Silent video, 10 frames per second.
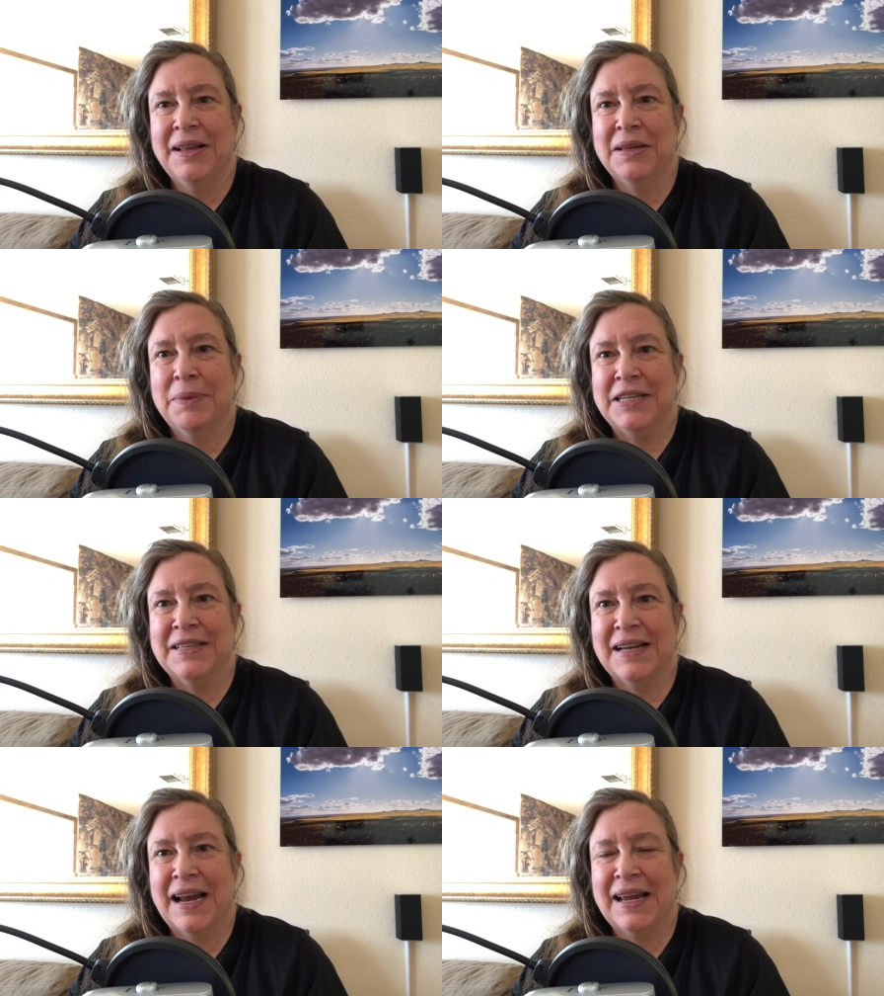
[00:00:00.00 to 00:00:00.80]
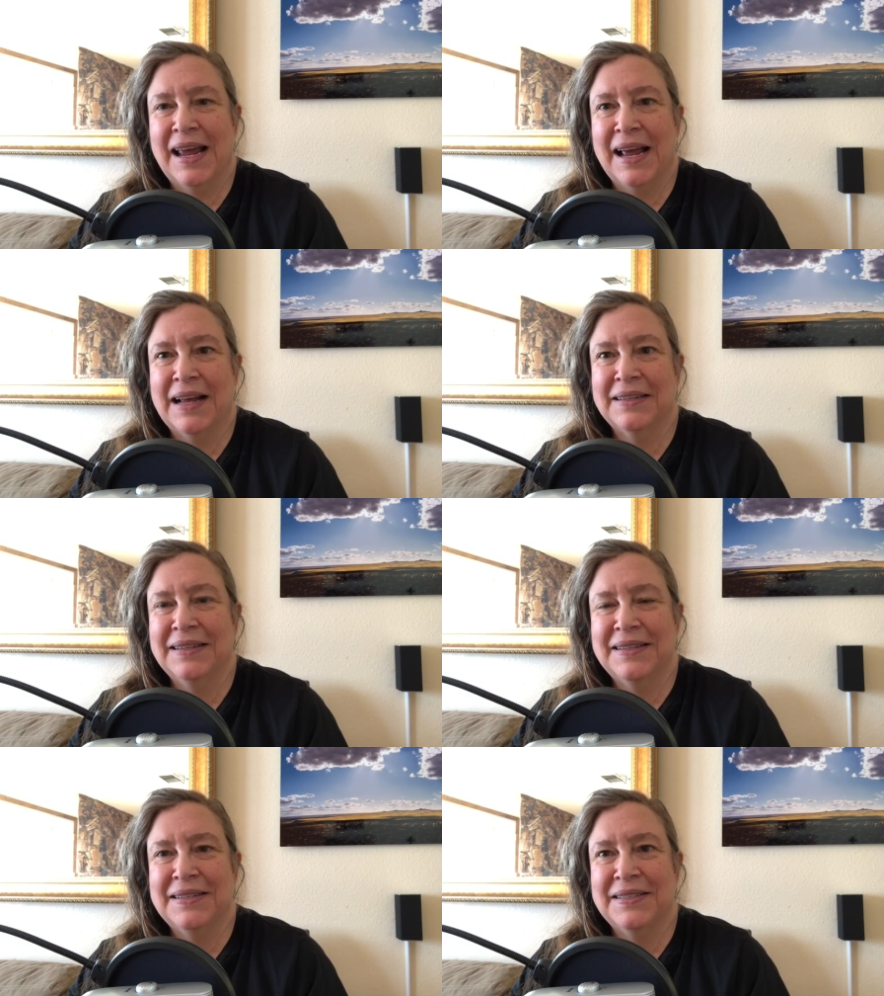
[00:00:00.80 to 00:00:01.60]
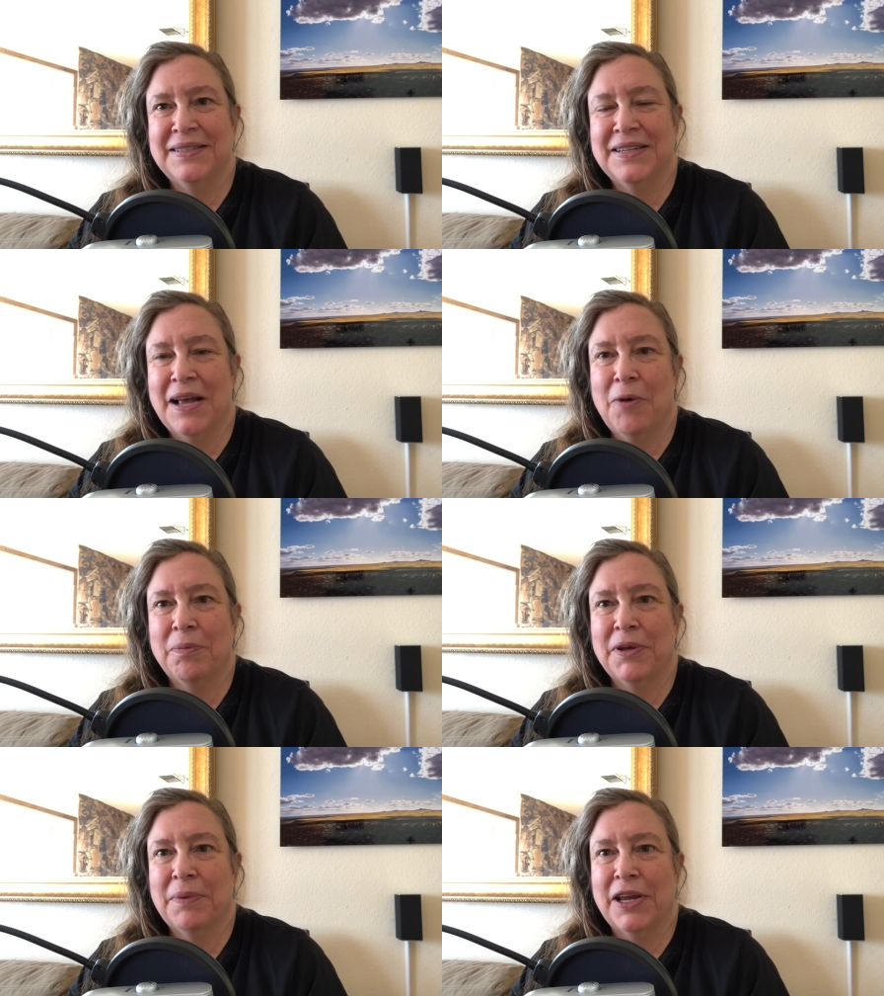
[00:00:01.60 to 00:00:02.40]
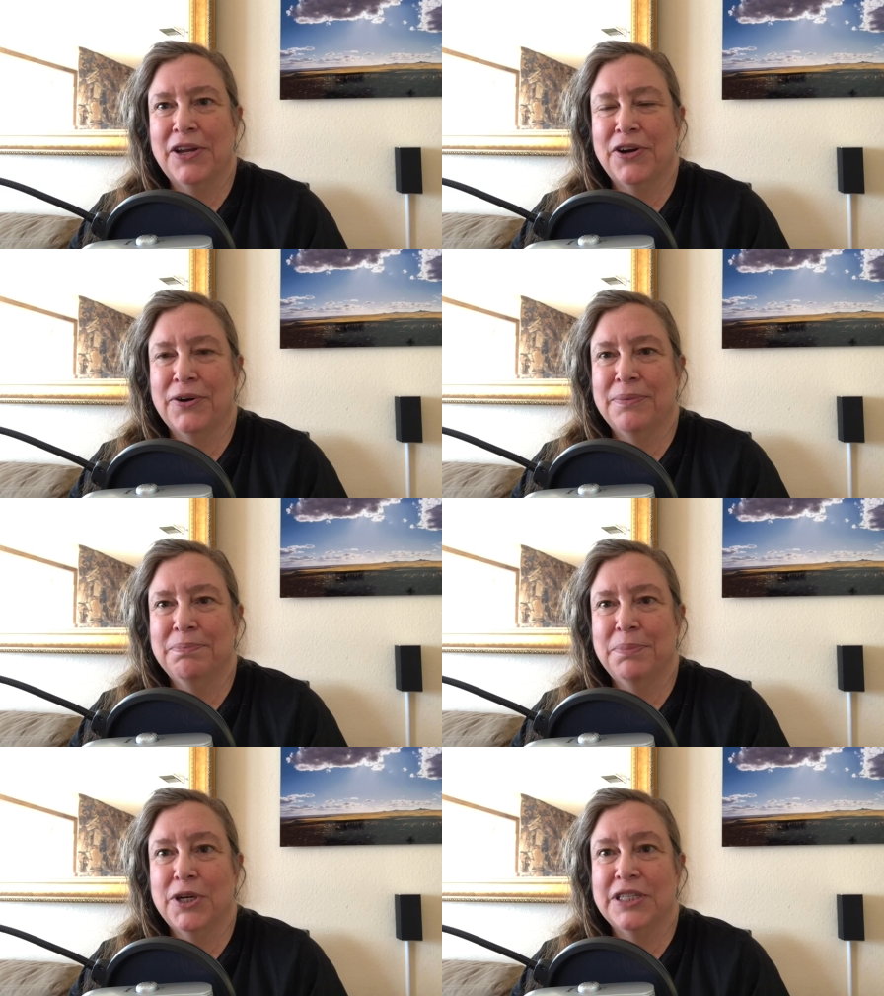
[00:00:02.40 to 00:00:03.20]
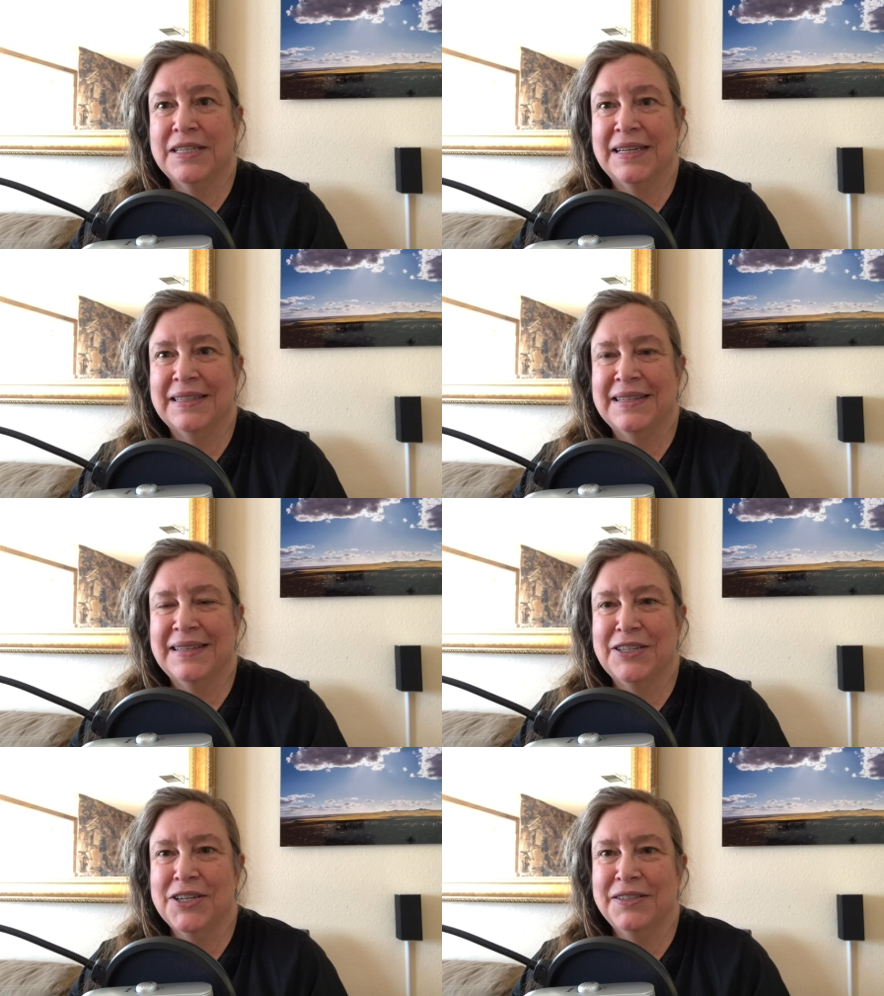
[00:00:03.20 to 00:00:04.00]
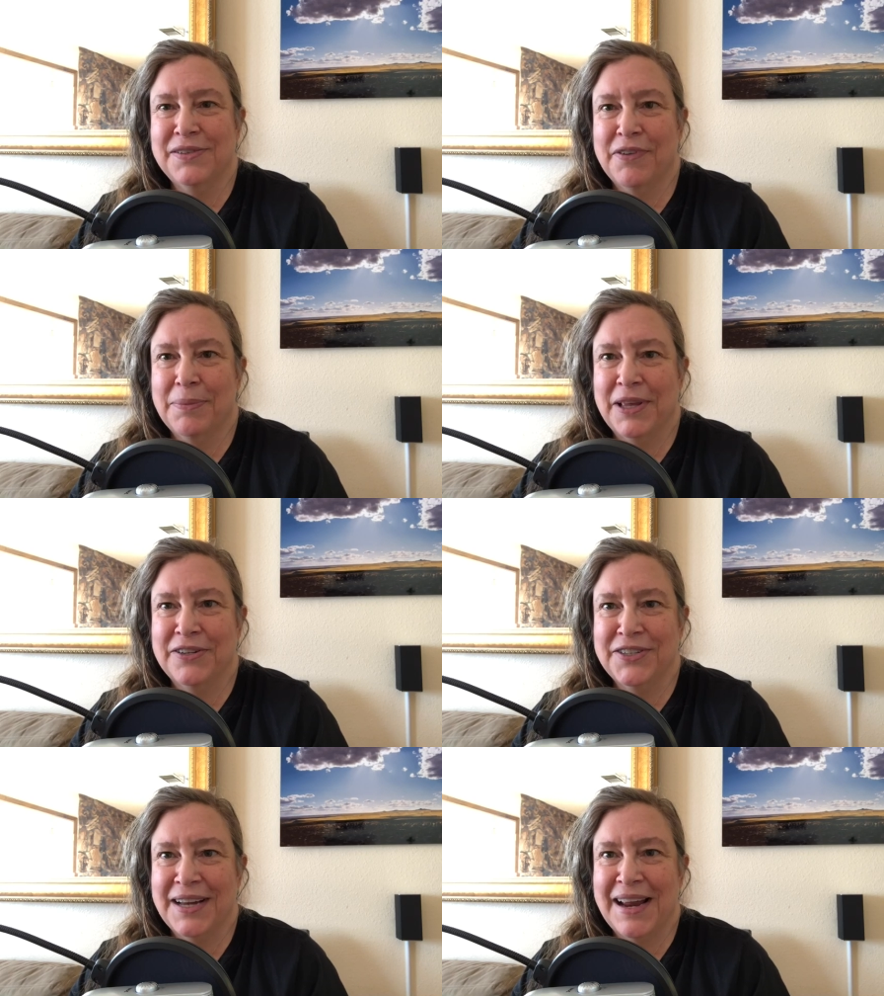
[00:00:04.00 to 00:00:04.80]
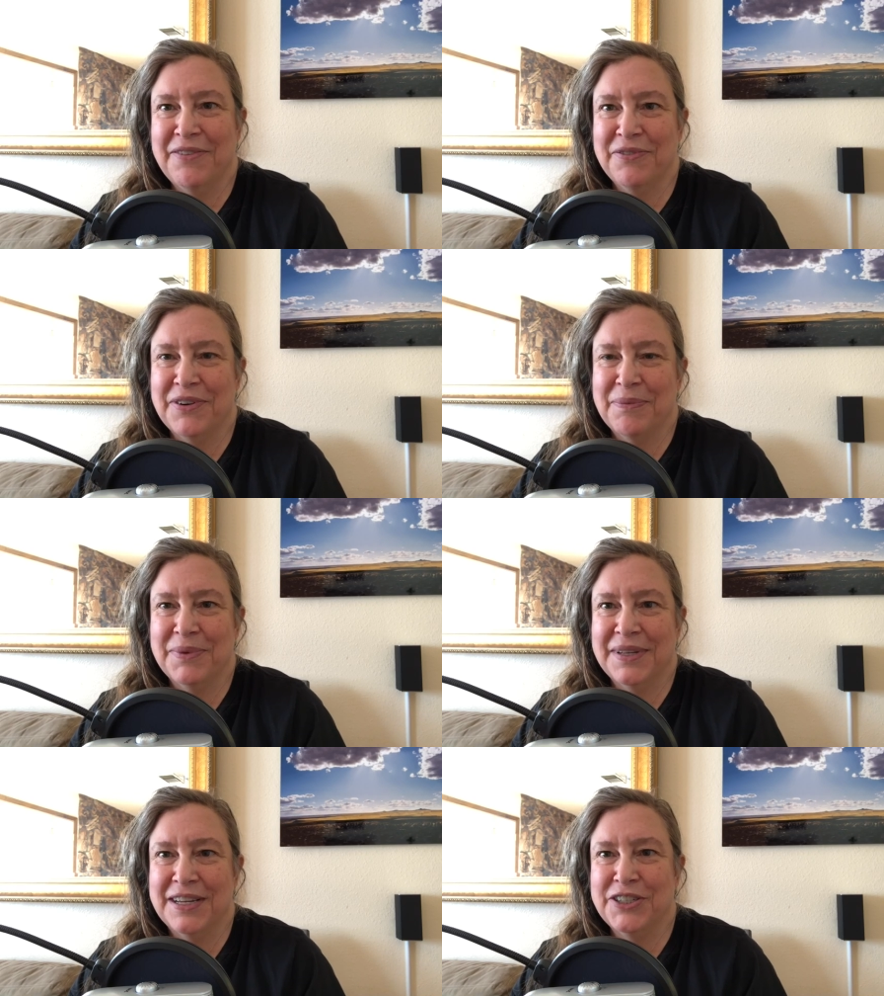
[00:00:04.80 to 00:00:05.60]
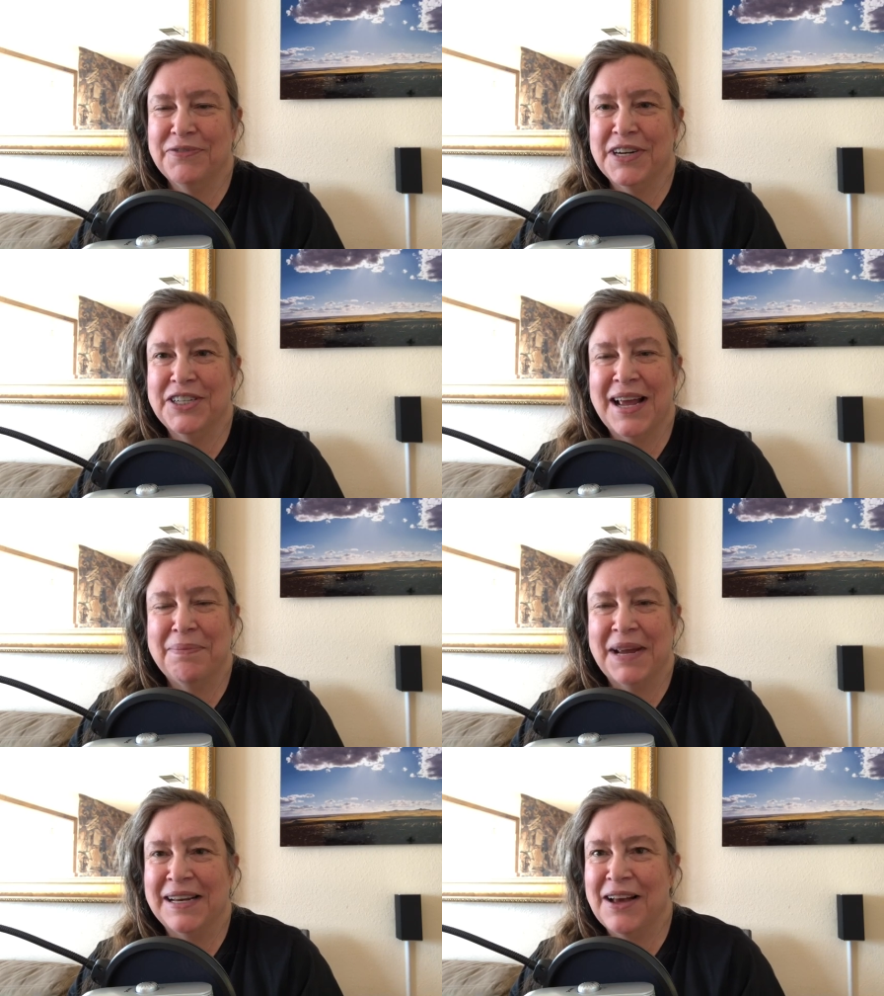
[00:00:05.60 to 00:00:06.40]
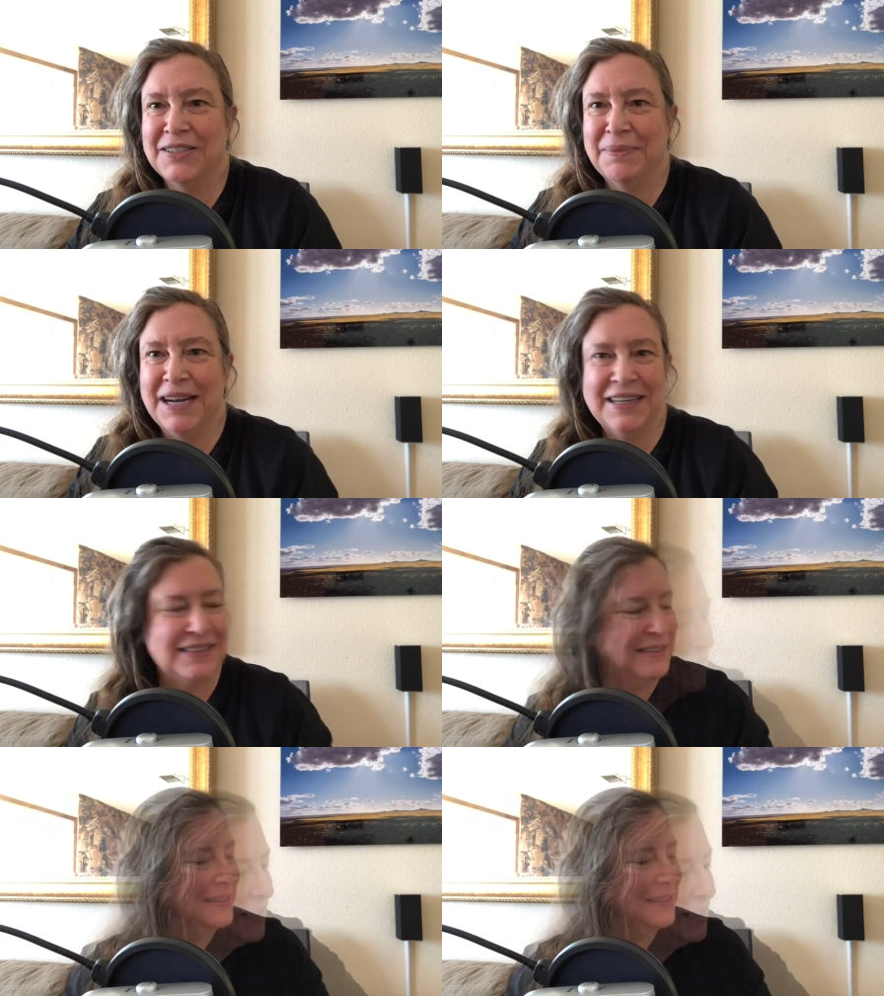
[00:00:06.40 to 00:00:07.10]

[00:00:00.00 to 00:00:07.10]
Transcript: the best that I can to help you make your purchasing decisions for Mother's Day from Lush Fresh Handmade Cosmetics.